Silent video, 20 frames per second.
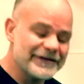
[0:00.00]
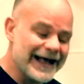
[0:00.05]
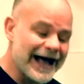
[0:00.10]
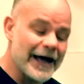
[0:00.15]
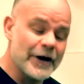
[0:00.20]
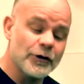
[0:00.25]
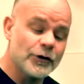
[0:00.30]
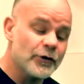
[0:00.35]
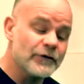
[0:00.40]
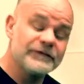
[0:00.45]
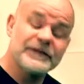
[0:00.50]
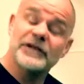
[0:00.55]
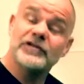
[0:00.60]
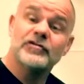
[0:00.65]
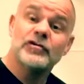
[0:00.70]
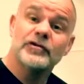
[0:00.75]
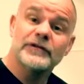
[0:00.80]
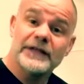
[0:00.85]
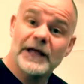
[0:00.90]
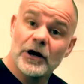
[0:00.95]
I don't know if they
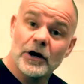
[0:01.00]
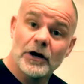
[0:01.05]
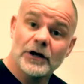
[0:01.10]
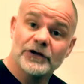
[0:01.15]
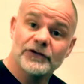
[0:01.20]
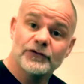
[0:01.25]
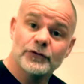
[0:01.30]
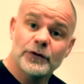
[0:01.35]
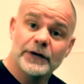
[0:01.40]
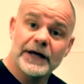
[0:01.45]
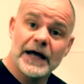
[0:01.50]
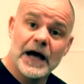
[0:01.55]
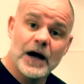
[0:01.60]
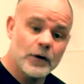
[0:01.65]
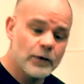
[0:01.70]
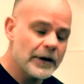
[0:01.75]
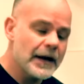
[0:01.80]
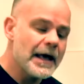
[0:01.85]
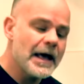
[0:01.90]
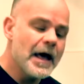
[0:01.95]
took that all into
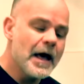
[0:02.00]
account,